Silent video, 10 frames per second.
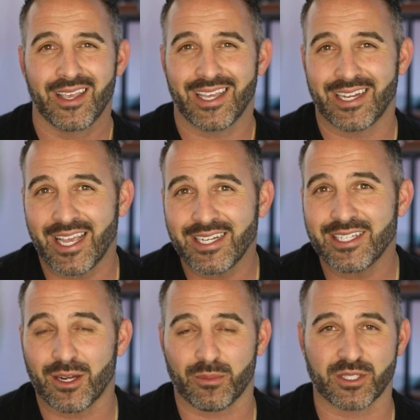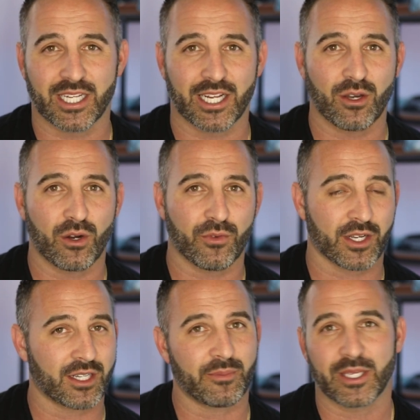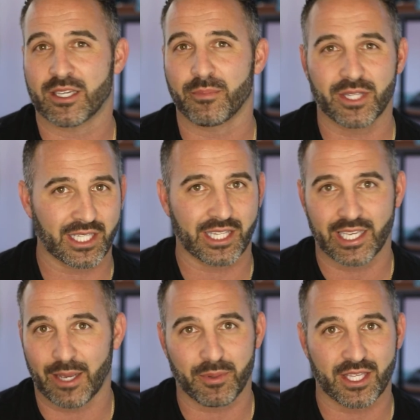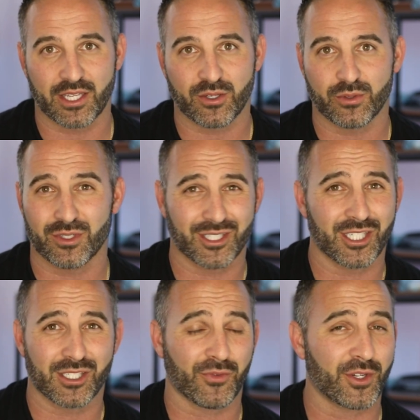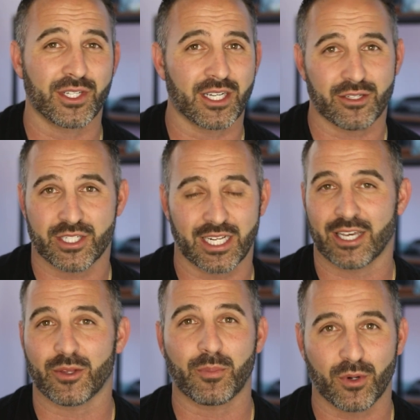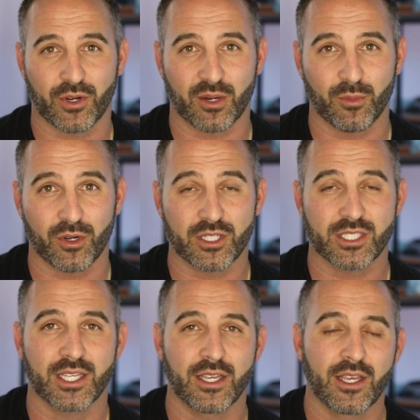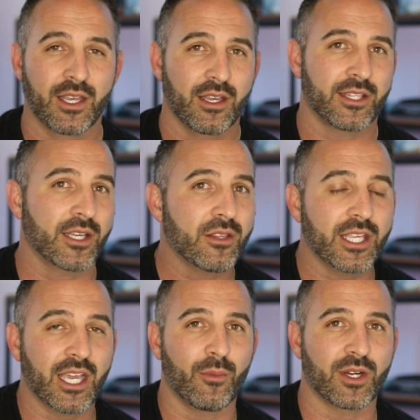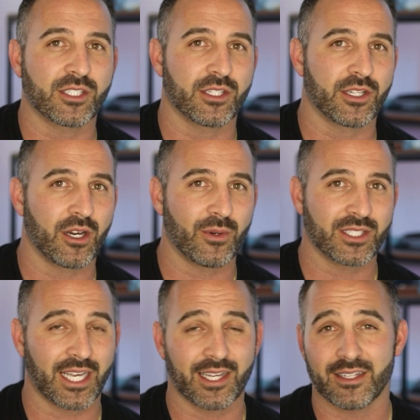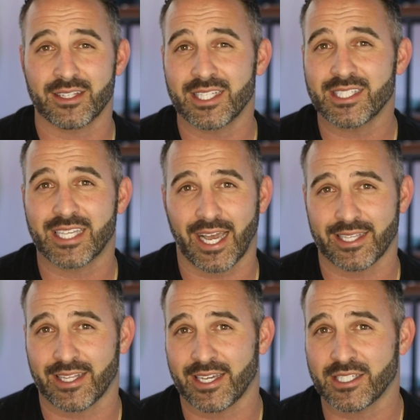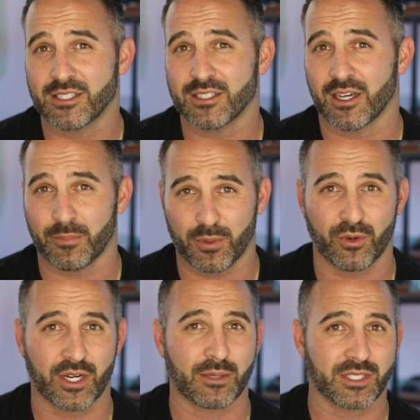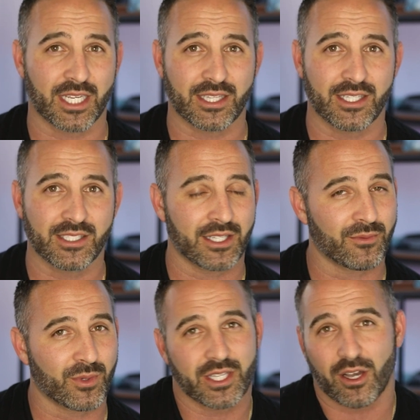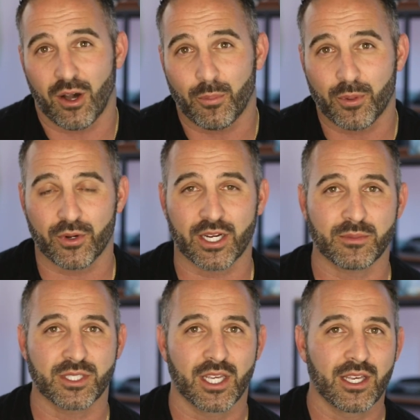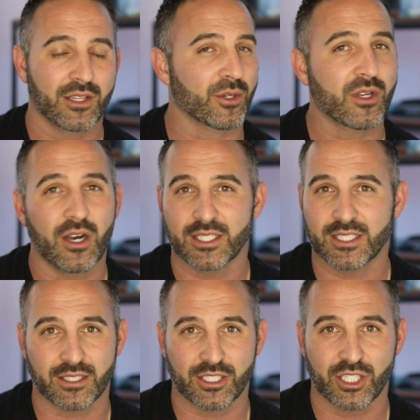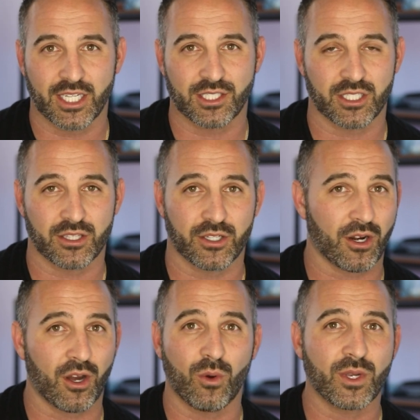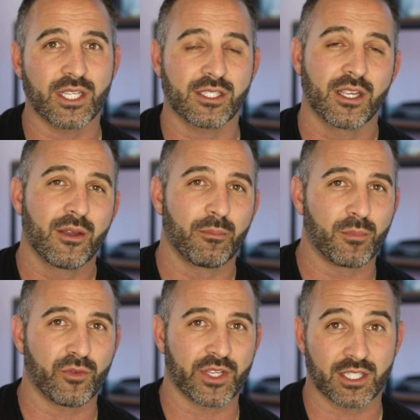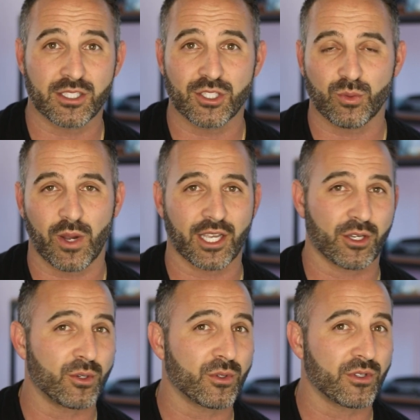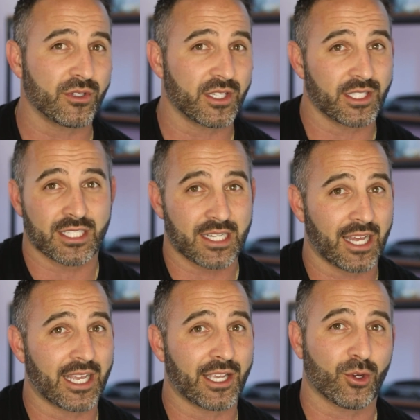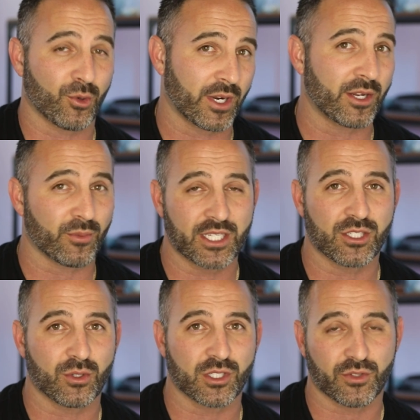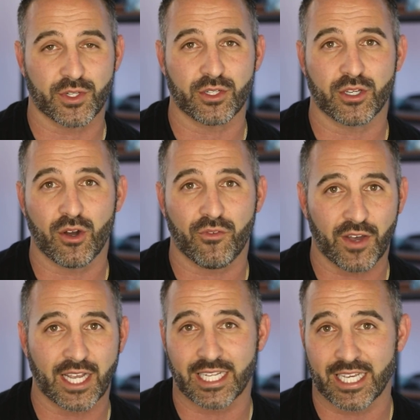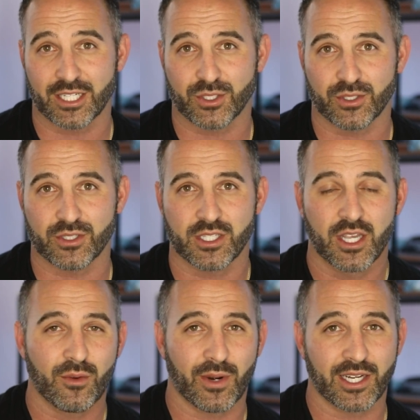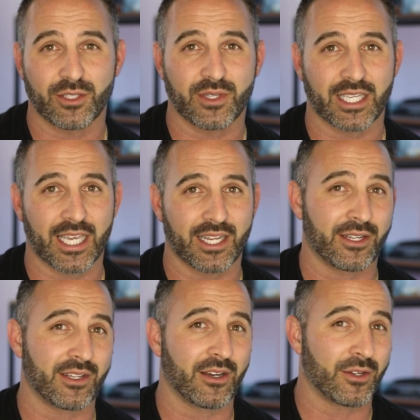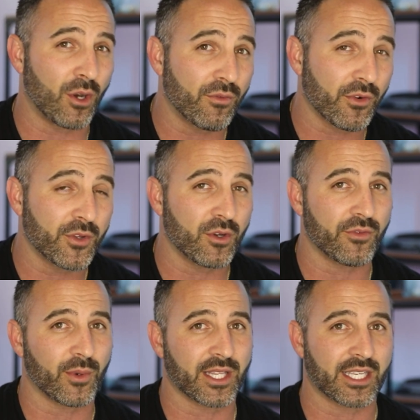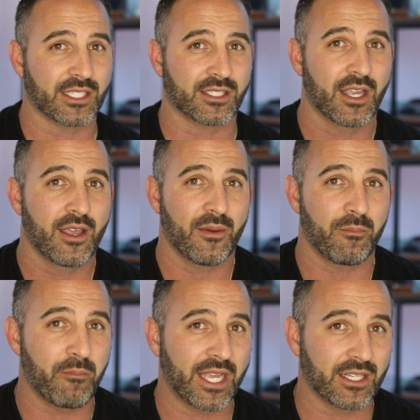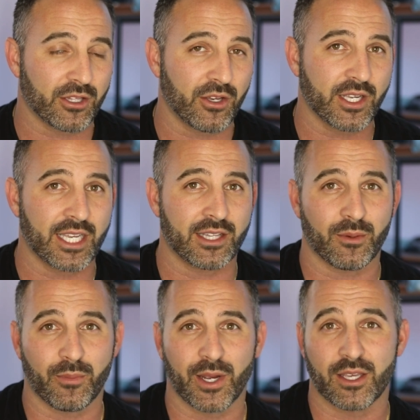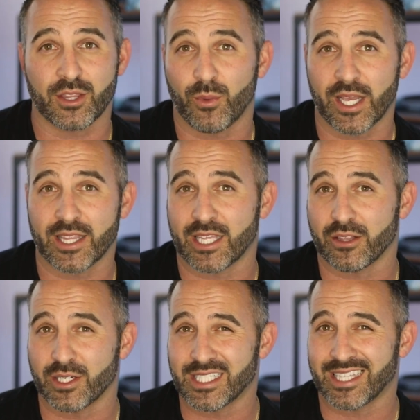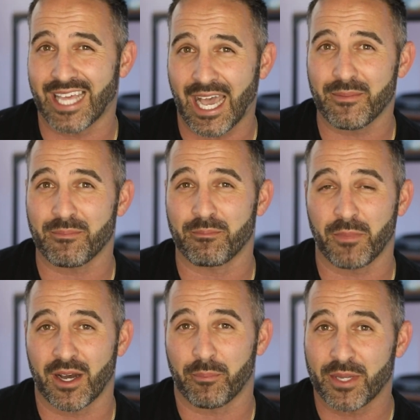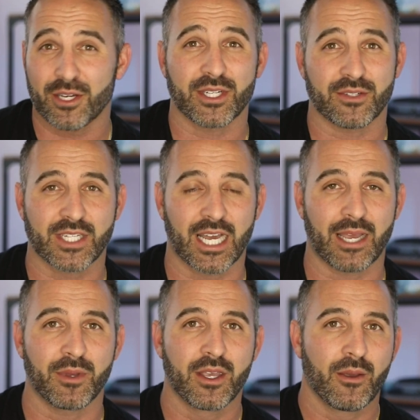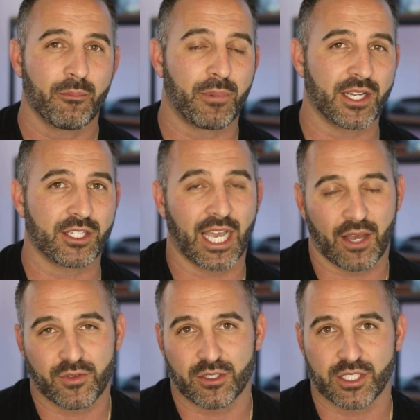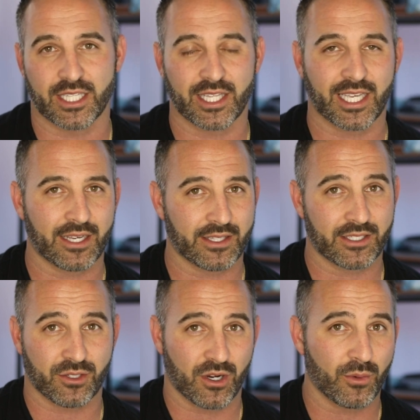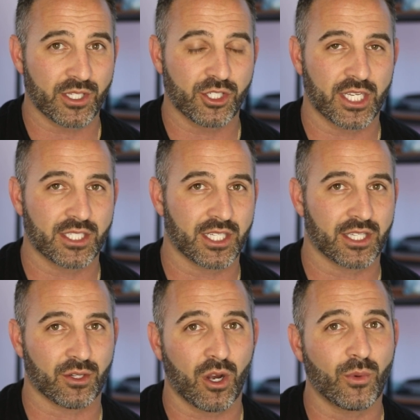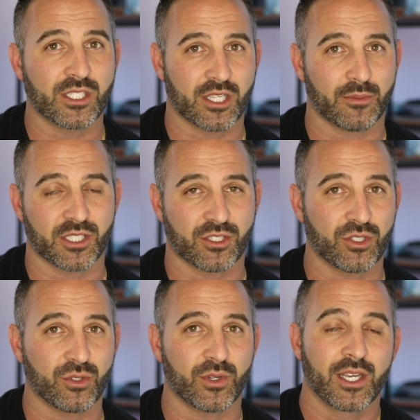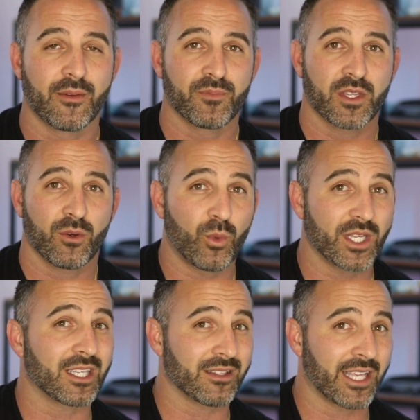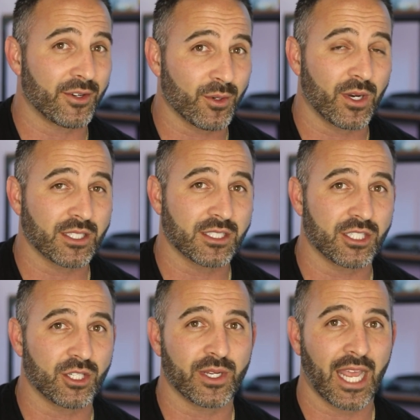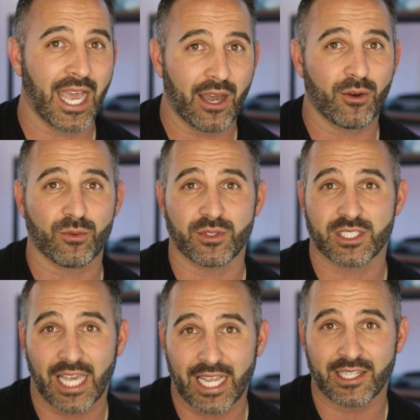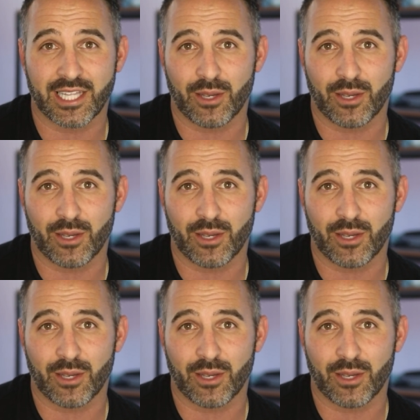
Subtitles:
and any numbers that I go over are going to be completely hypothetical. They're just for you to understand how the program works. The other thing I want you to know is that these guidelines on programs like this, and really all programs, they're constantly changing. They're always moving. This is why Google is not a great resource for you to go find answers, right? You can get an overview of the way things may look and the way they looked at that period of time. But you have to understand that guidelines are always changing and they're always subject to what the lender wants to do and how tight